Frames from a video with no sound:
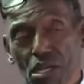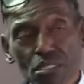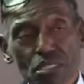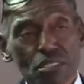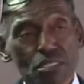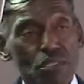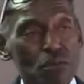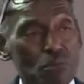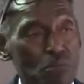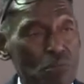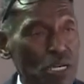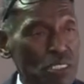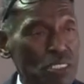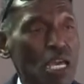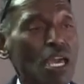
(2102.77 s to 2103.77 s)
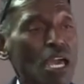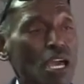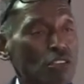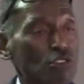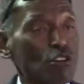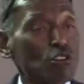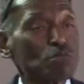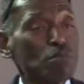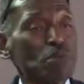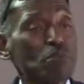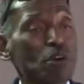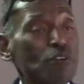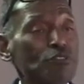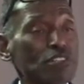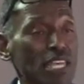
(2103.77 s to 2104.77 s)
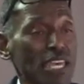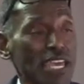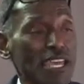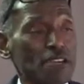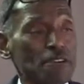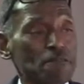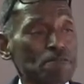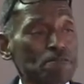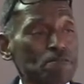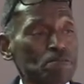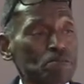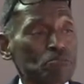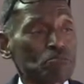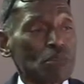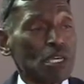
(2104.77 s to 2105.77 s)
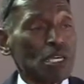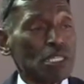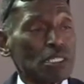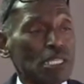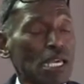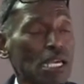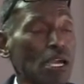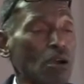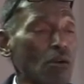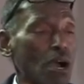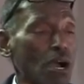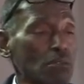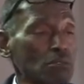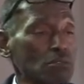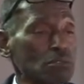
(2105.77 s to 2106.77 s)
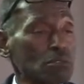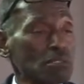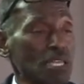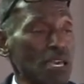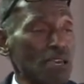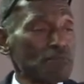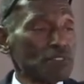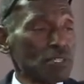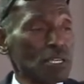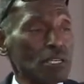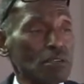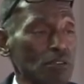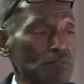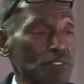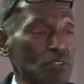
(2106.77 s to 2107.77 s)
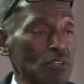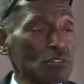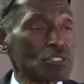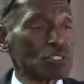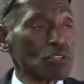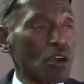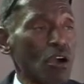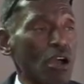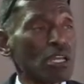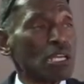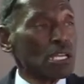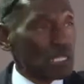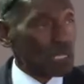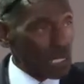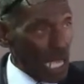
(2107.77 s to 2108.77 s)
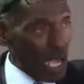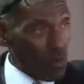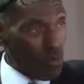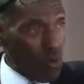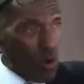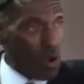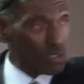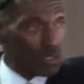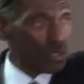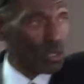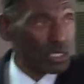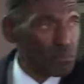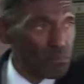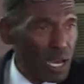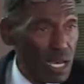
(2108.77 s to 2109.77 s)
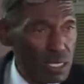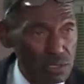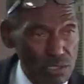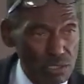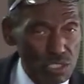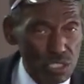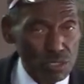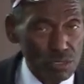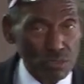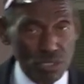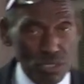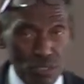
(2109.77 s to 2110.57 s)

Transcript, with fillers: so much. And those people over there, they go out to their vehicle if it don't start, they'll walk 20 miles to church.